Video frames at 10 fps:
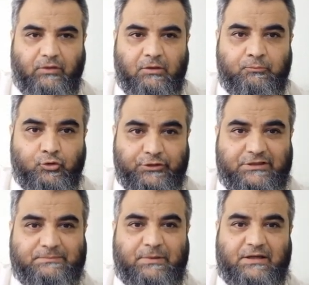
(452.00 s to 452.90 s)
proteins
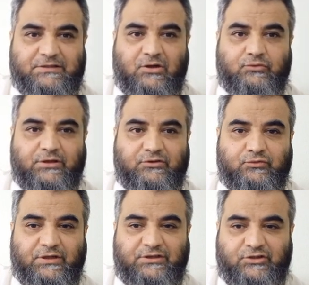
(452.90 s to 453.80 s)
pass out into
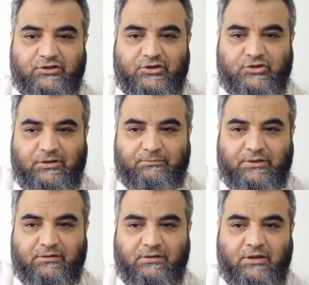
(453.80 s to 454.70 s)
the anterior chamber.
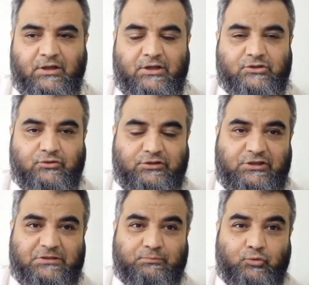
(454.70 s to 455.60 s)
So
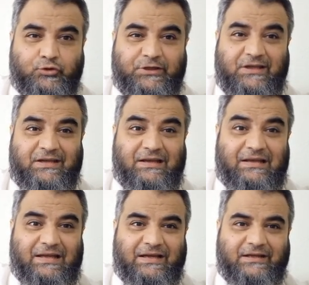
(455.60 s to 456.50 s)
these protein
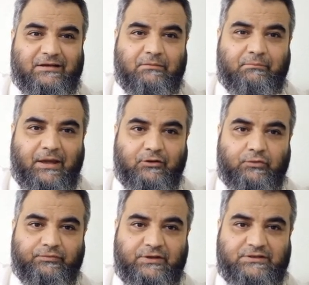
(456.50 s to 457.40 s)
laden
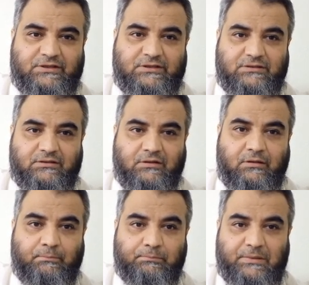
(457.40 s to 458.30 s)
macrophages
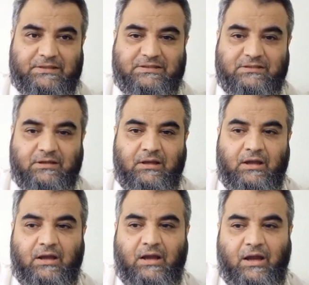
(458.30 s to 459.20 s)
plus
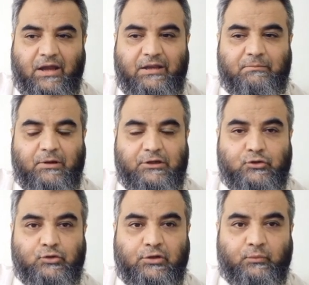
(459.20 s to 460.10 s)
high
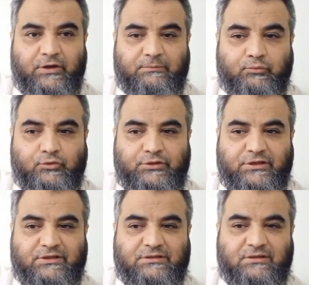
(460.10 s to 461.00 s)
molecular weight
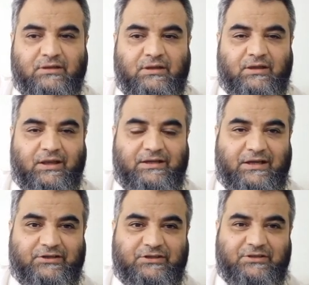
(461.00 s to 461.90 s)
proteins in
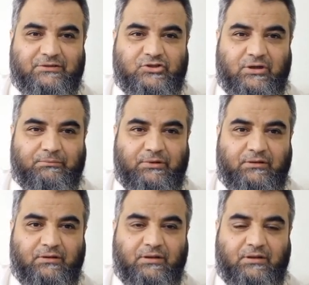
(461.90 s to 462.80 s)
anterior chamber,
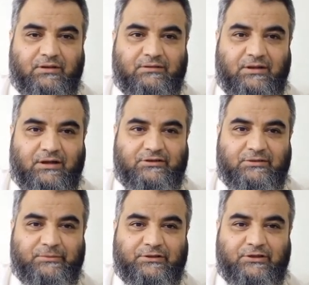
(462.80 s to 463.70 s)
they
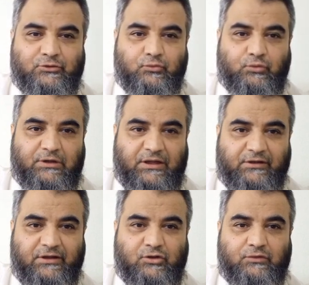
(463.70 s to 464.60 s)
ultimately do
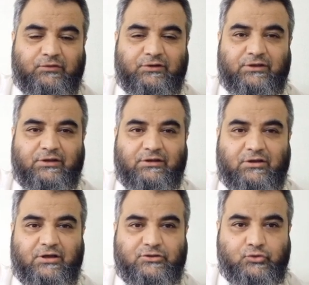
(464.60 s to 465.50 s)
layering over there,
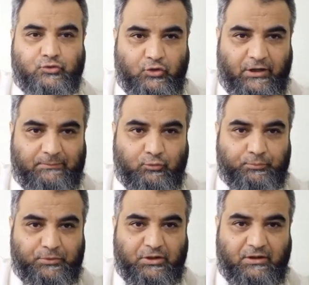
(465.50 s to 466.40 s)
cause
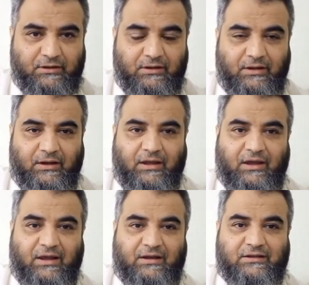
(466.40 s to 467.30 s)
pseudohypopyon,
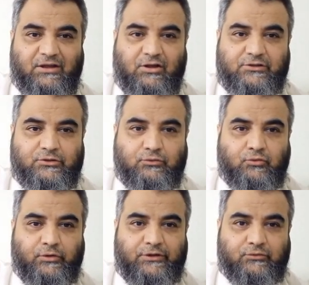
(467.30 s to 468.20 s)
and they also go
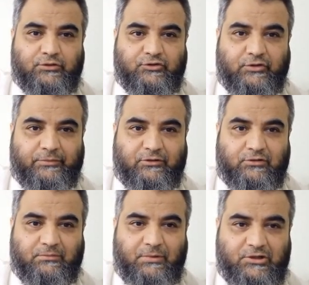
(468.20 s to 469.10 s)
into the
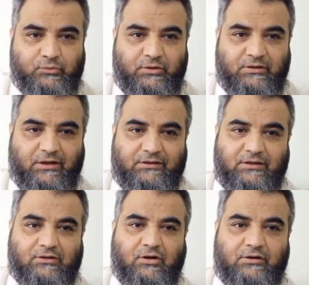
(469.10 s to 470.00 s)
trabecular meshwork and they
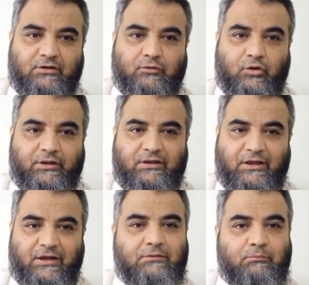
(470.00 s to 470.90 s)
cause clogging
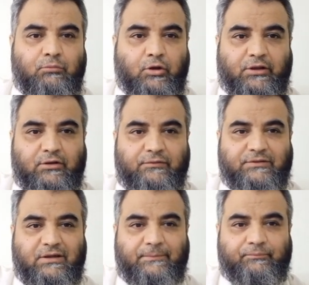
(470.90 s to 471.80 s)
and blocking of
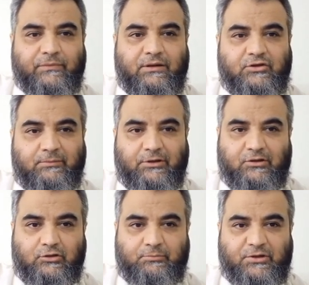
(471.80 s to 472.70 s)
the
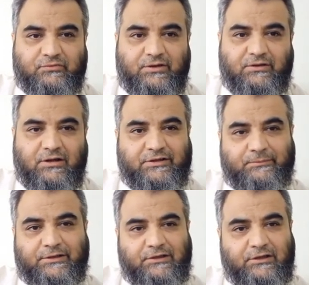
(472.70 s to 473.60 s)
trabecular meshwork,
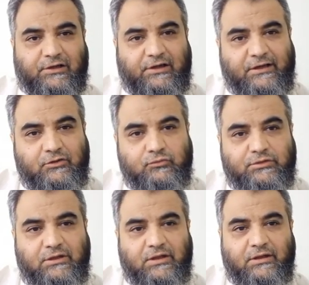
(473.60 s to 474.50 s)
ultimately leading to
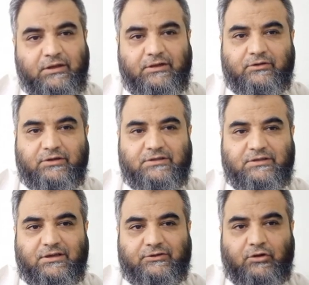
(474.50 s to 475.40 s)
the increased
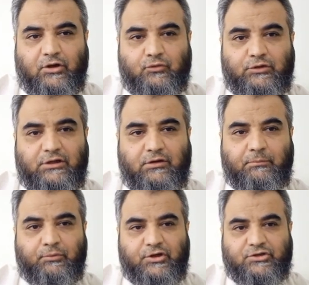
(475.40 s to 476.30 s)
intraocular
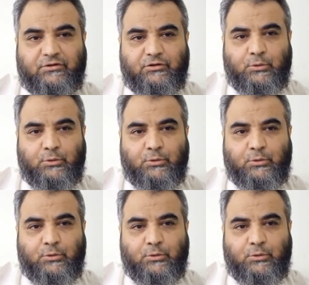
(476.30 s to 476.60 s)
pressure.